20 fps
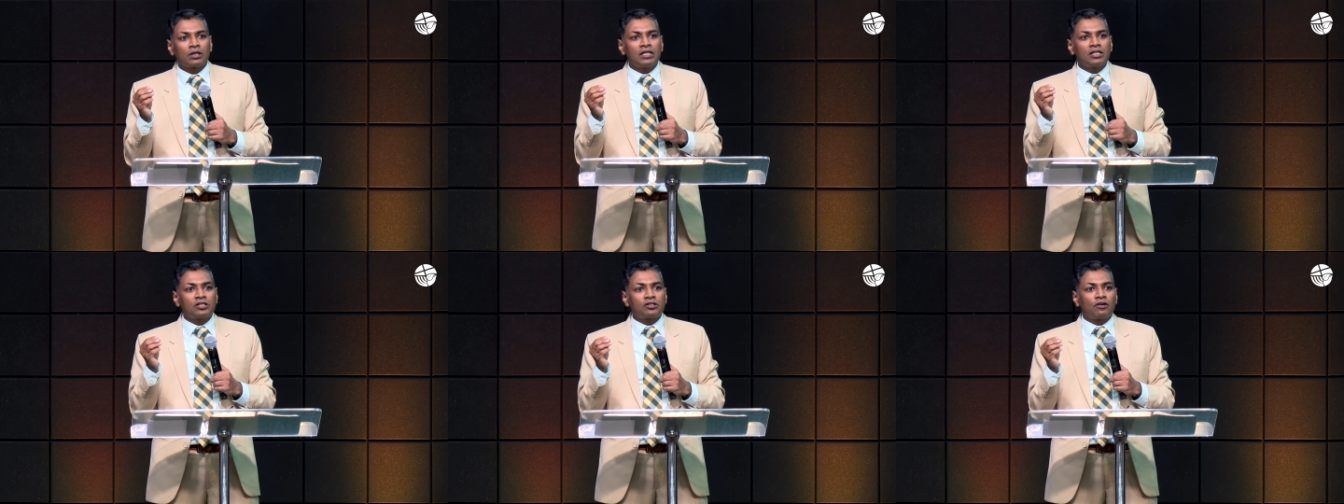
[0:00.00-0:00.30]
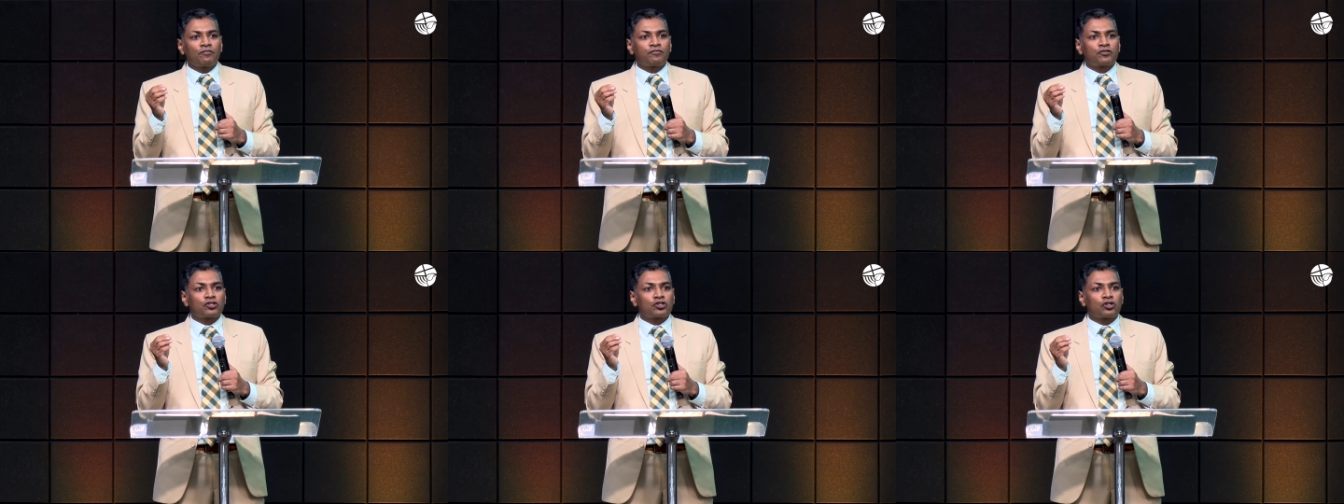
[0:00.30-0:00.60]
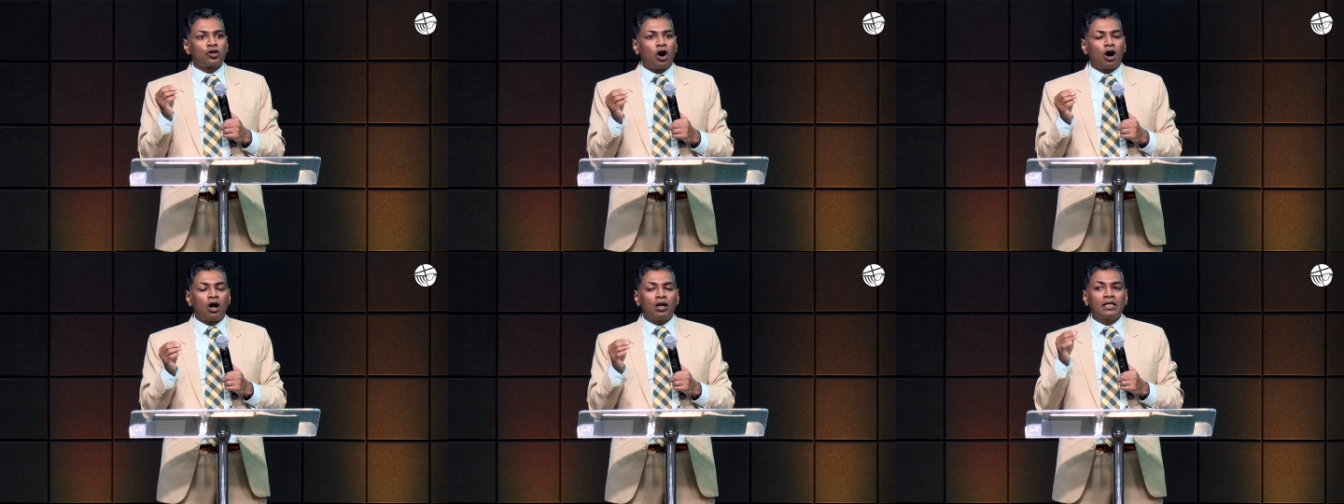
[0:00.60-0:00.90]
instead of
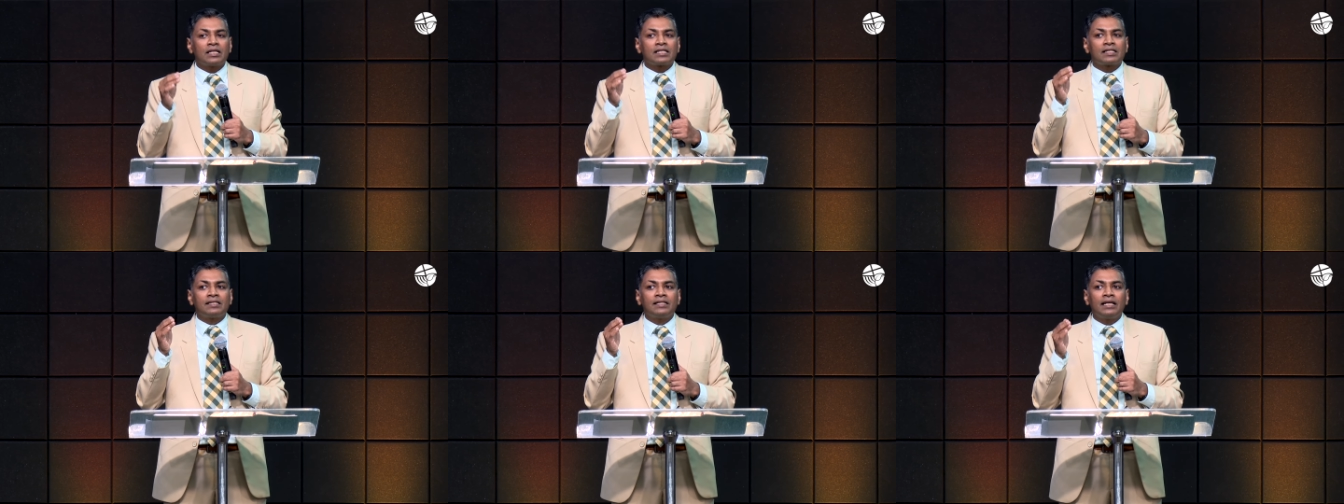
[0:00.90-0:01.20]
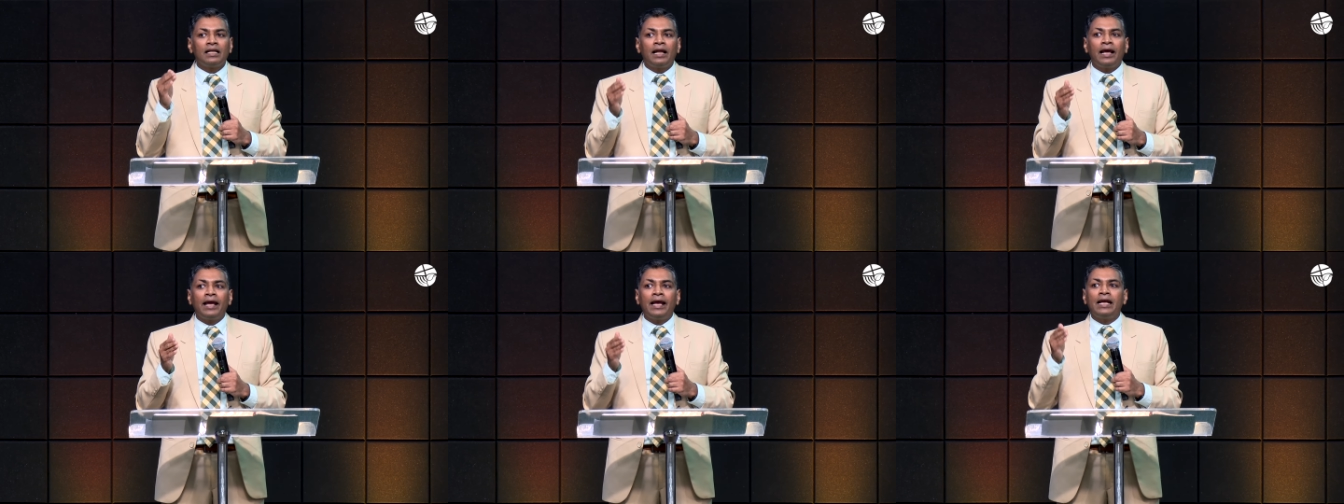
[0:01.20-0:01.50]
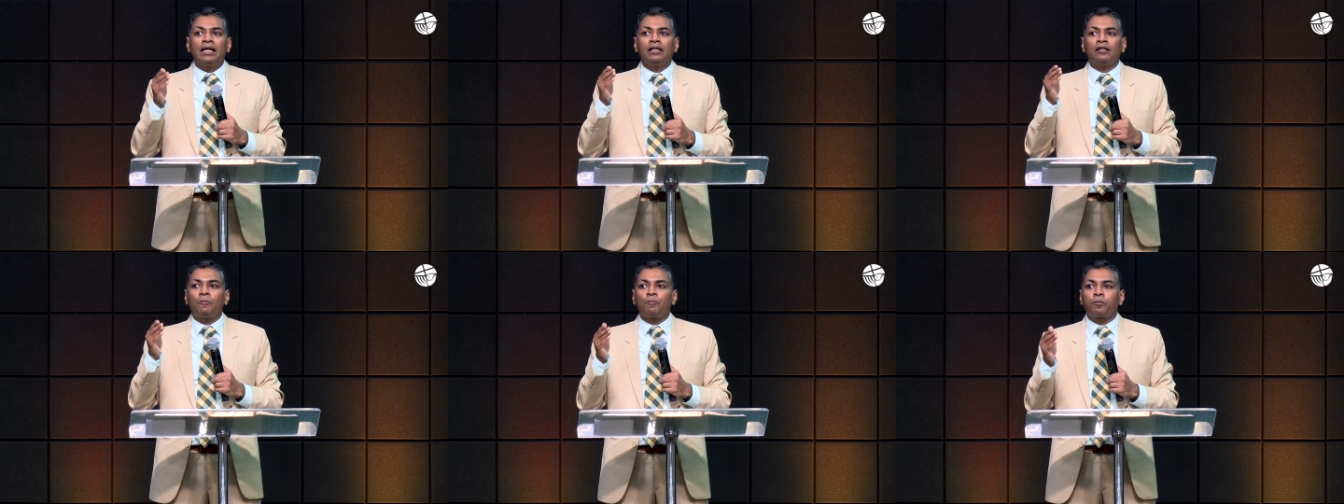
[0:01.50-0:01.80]
Saul is
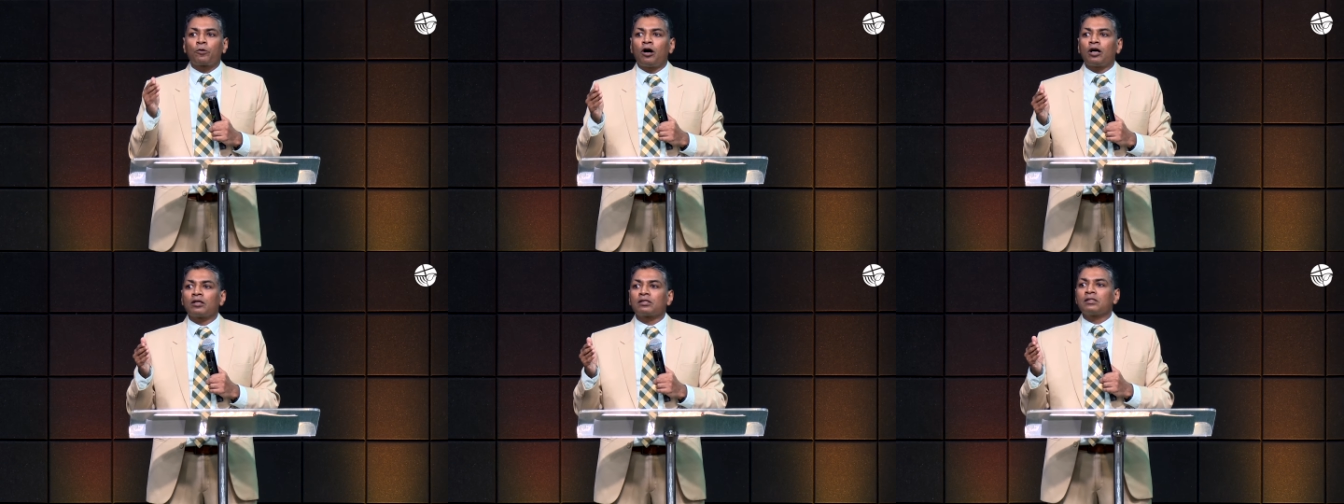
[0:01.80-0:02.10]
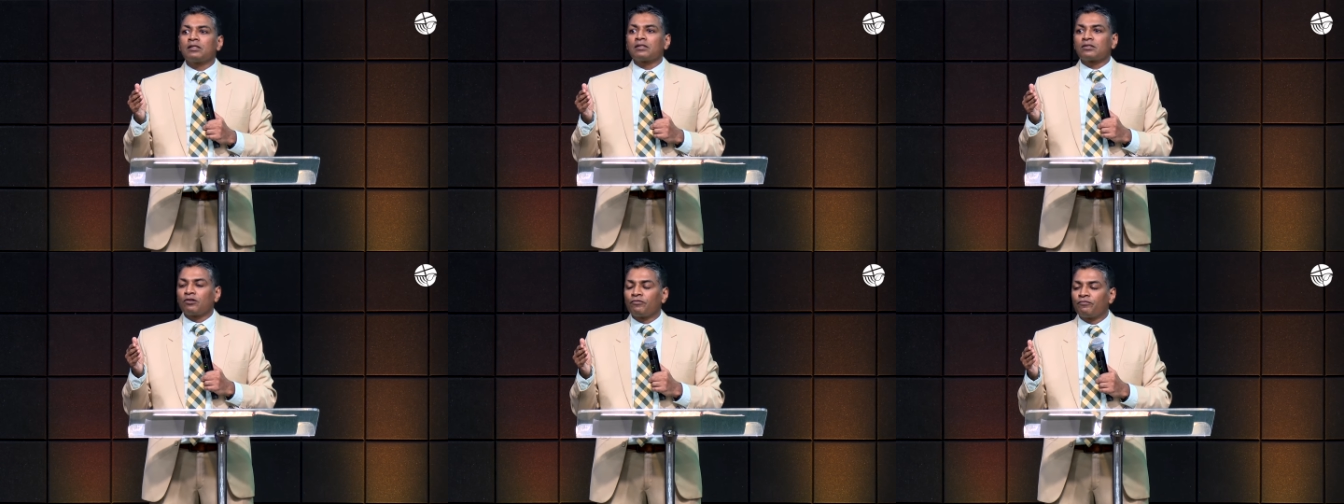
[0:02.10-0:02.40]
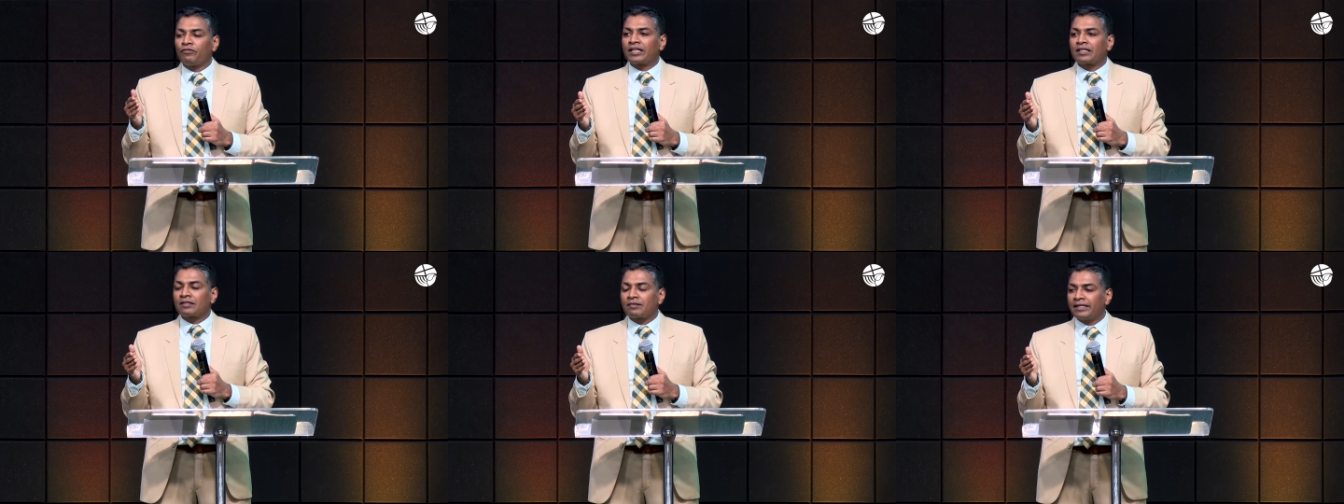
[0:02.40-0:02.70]
delaying the process of
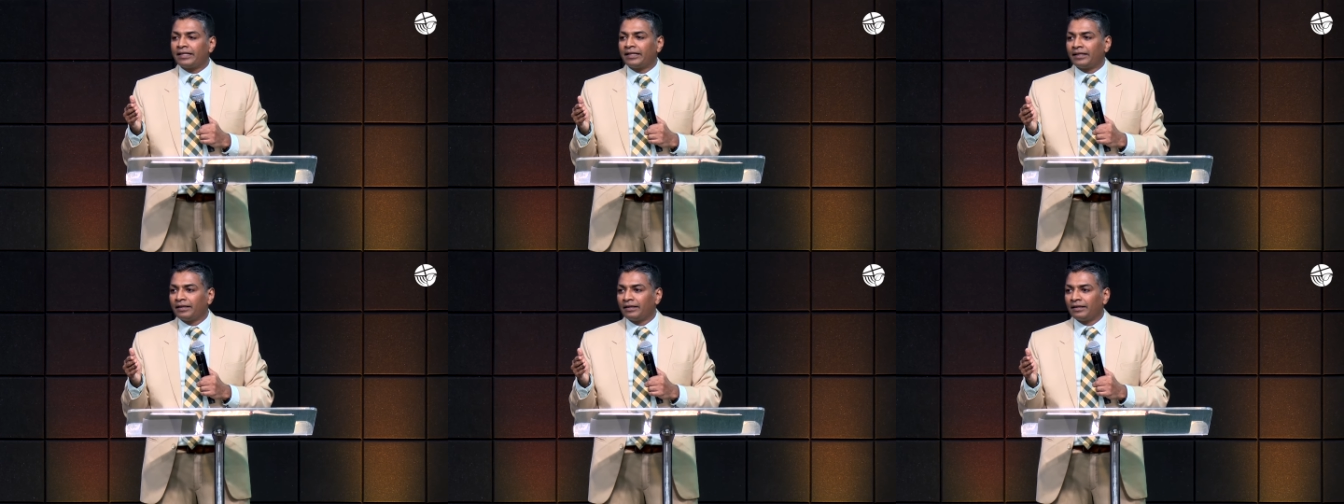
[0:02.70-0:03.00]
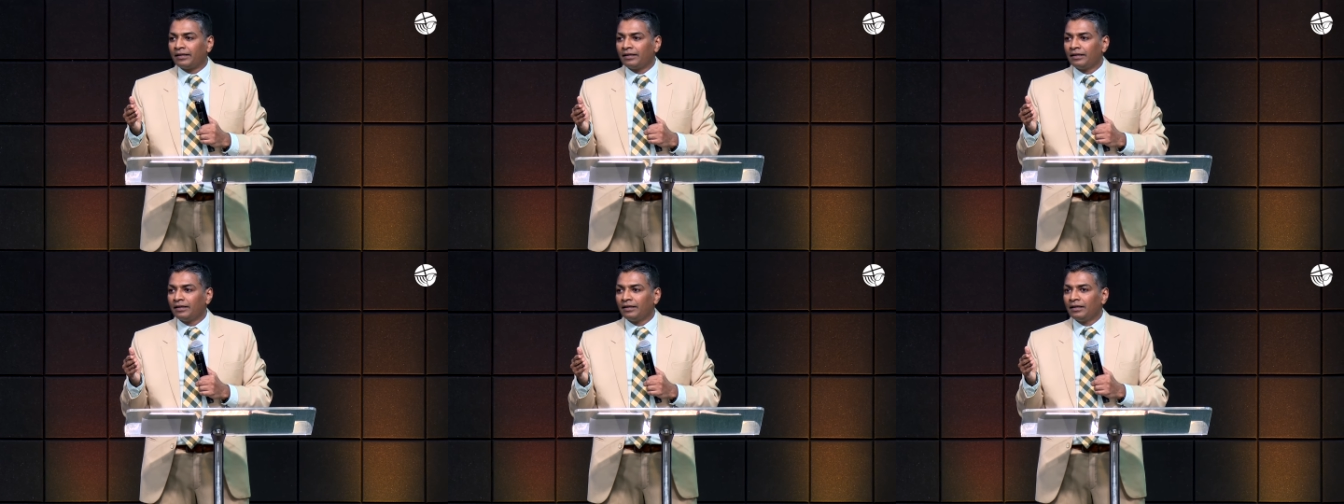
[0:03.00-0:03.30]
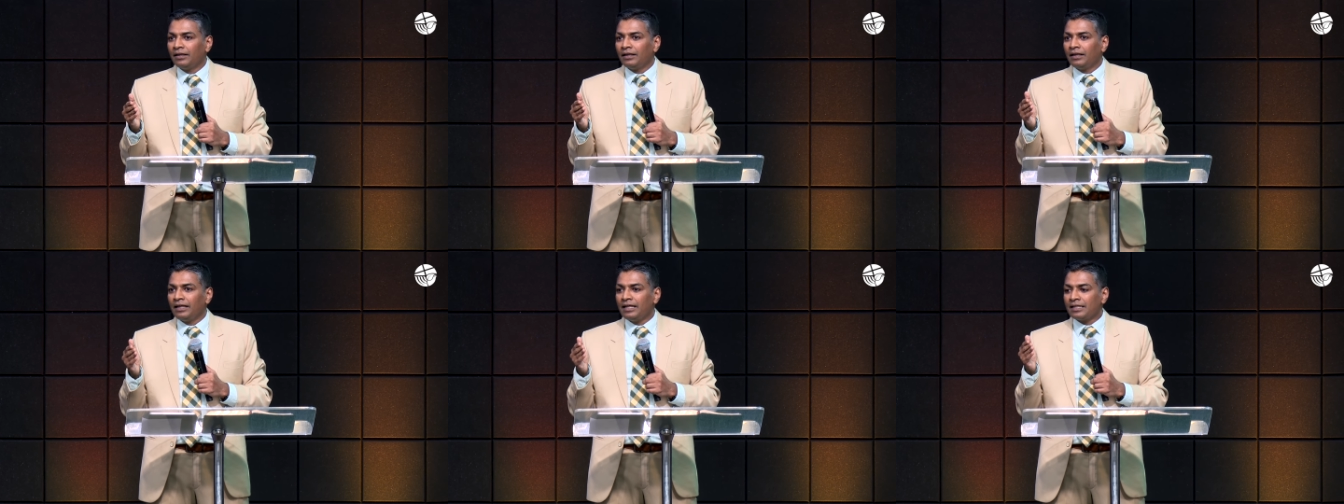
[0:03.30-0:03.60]
victory,
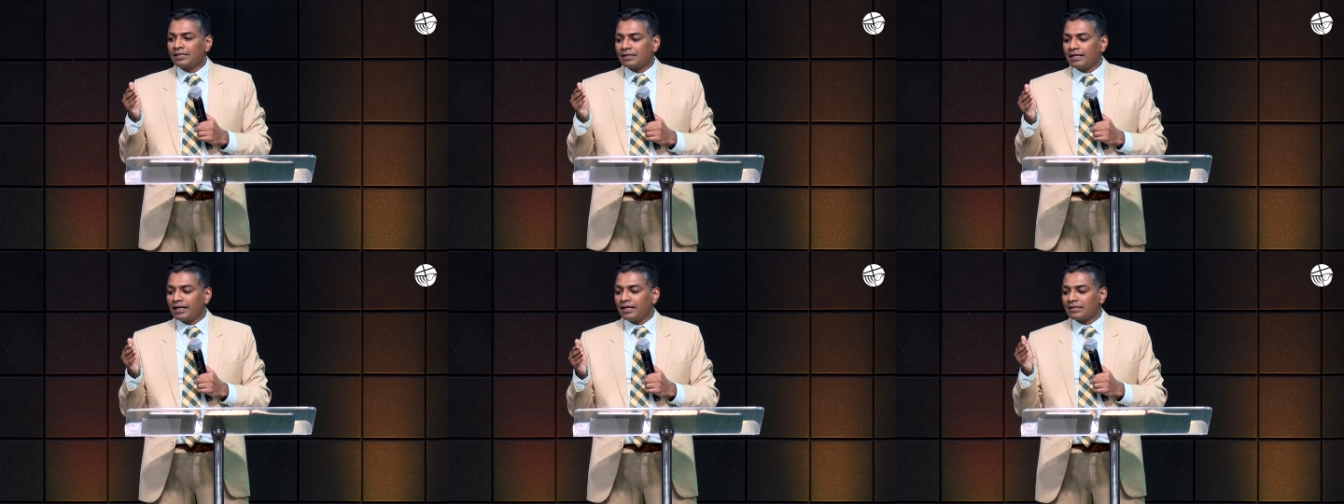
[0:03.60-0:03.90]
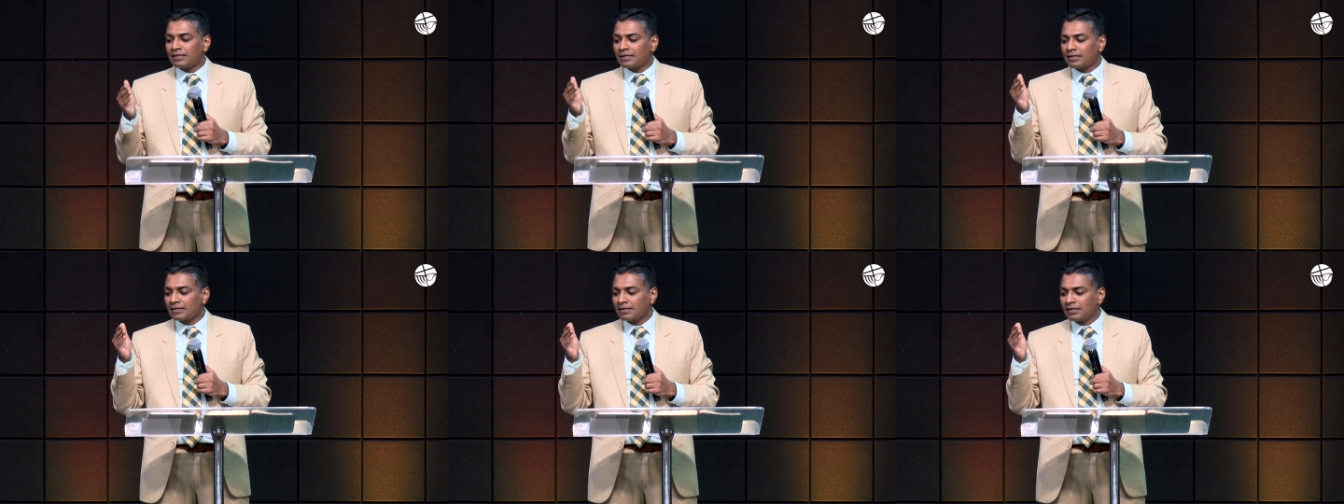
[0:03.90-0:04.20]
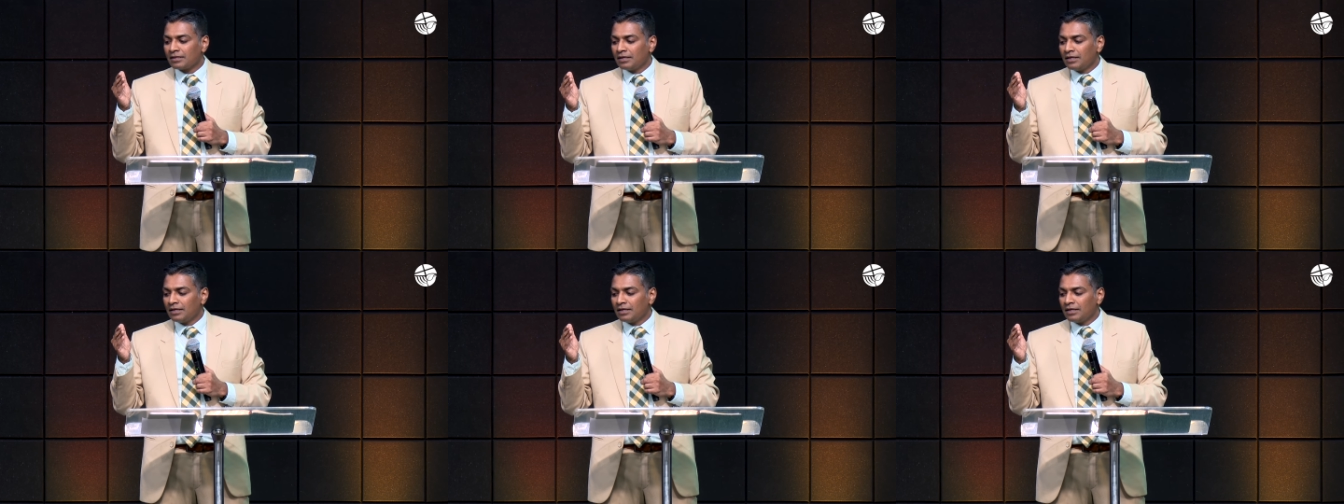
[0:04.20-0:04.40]
he says,